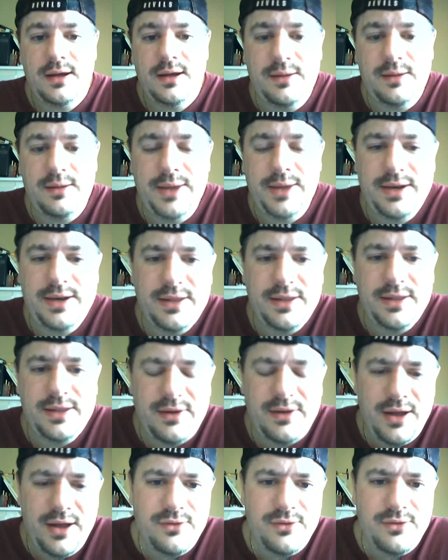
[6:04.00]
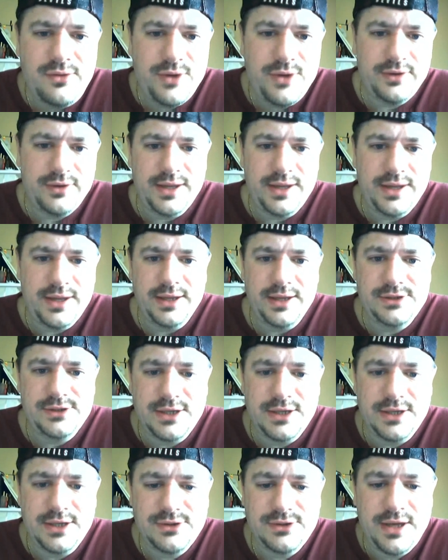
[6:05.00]
Um, and, and the other weird thing
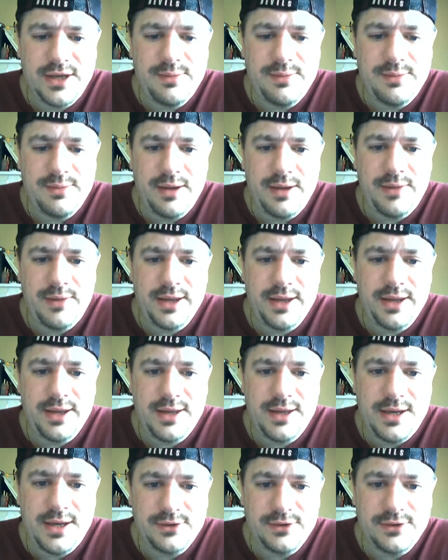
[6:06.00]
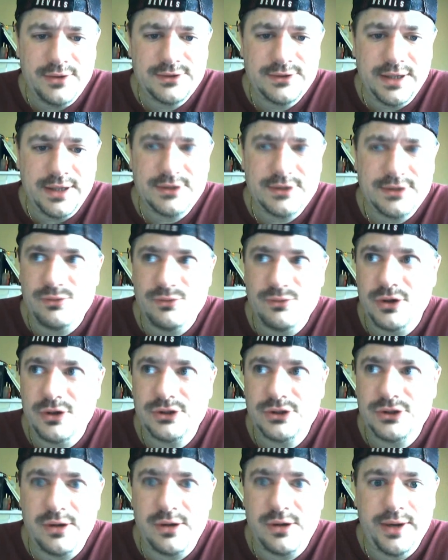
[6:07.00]
is yesterday my, my keto sticks
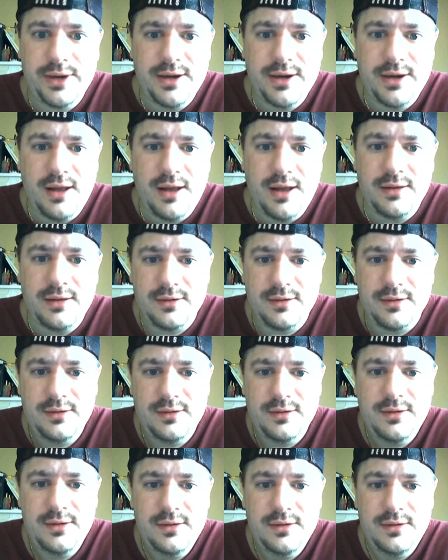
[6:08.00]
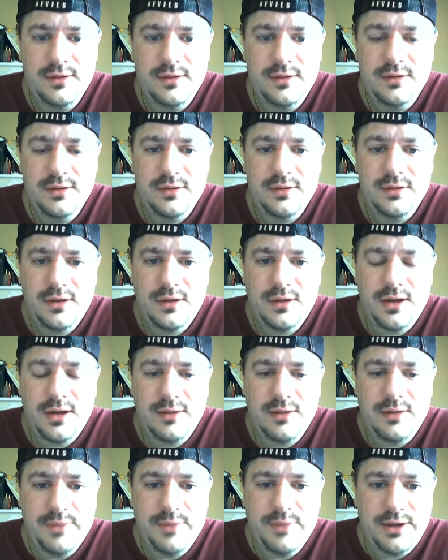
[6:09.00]
were showing color,
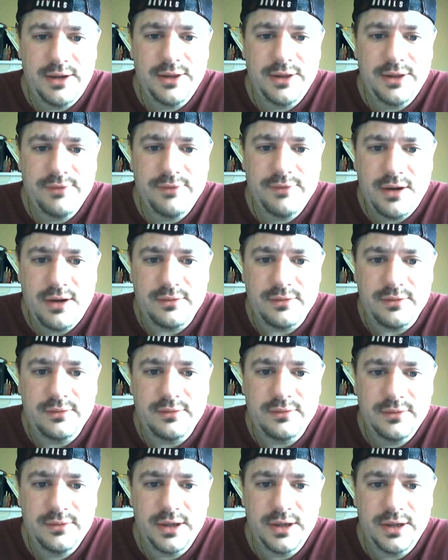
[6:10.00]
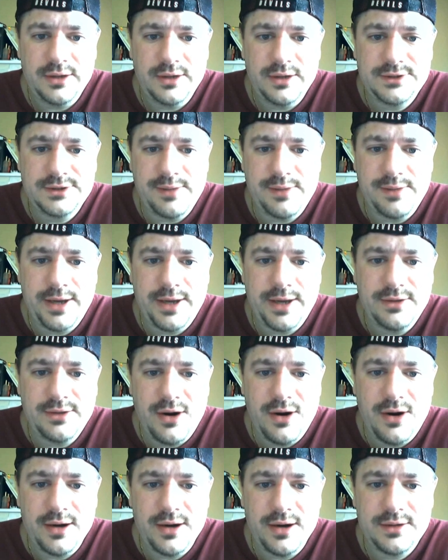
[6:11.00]
uh, middle of the road, you know,
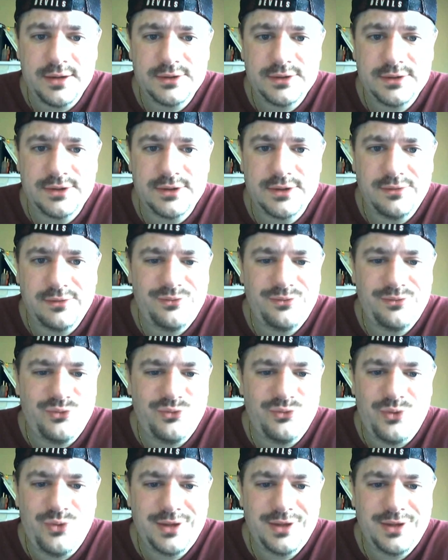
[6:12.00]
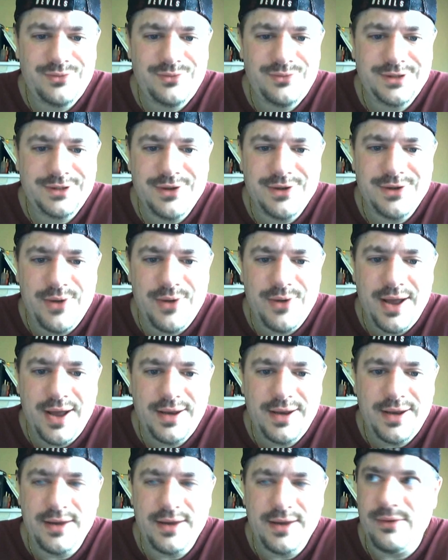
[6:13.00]
semi-dark. So what, what's going
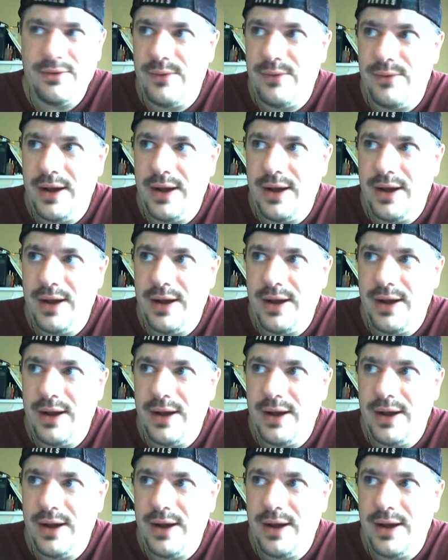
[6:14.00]
on here?